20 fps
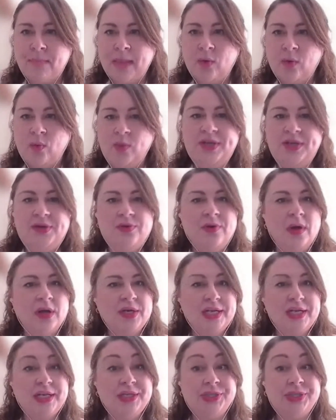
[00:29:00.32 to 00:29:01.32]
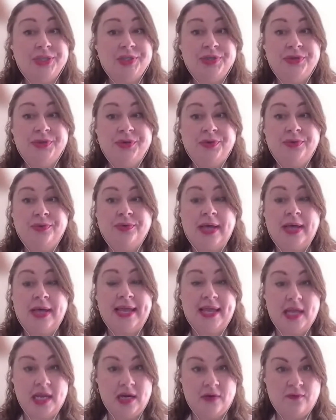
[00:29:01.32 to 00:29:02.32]
We do not issue
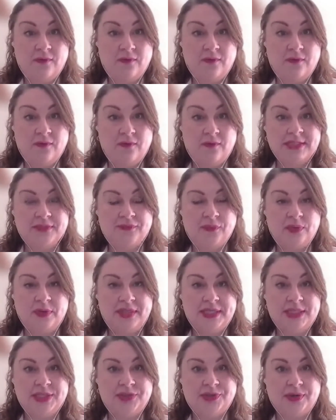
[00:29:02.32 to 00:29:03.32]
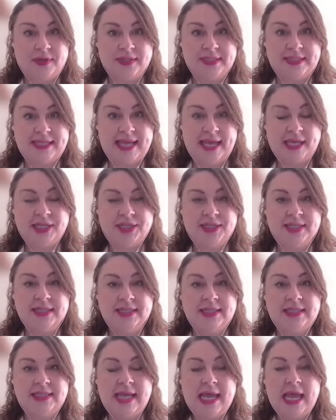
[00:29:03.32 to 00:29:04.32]
invoices for these
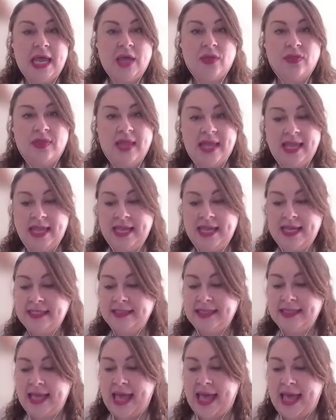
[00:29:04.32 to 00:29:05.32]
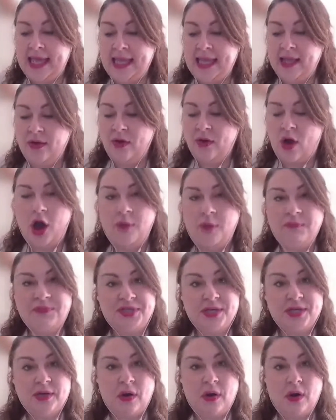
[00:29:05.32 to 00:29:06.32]
transactions. There is an
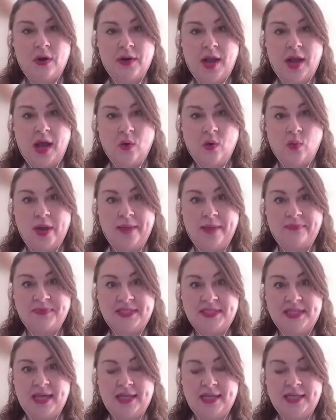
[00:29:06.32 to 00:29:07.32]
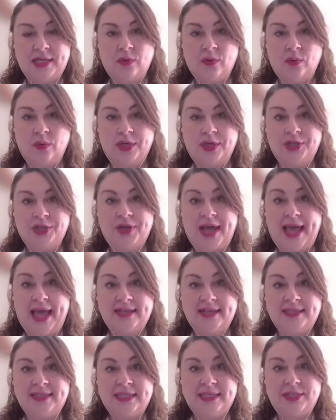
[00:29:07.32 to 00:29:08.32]
option on our website in order to
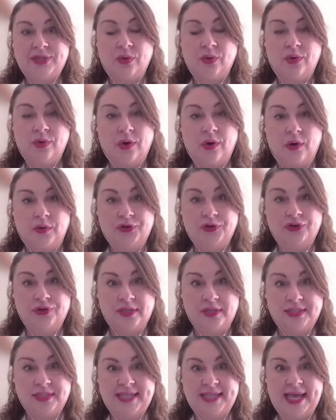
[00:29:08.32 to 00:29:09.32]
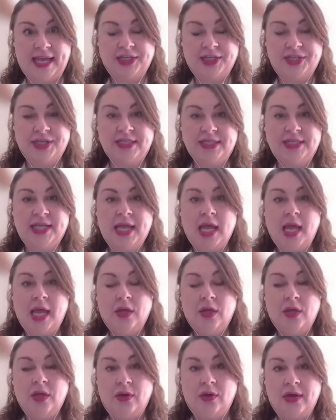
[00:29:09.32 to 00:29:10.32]
access your card transactions.
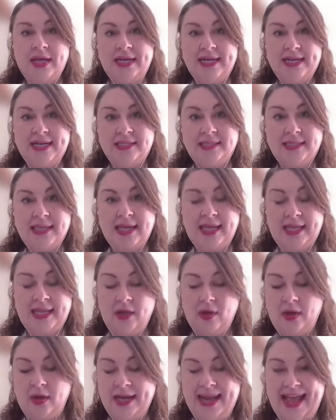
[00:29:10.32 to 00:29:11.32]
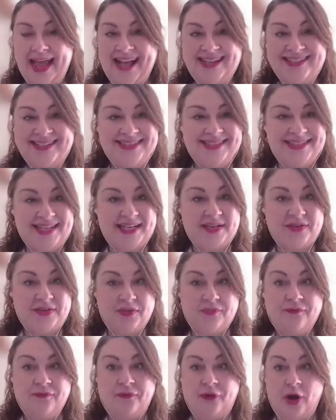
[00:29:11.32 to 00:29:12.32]
You can access it
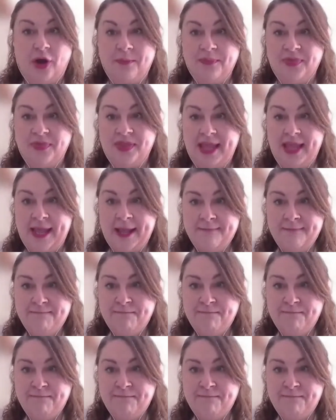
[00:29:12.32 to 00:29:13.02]
from there.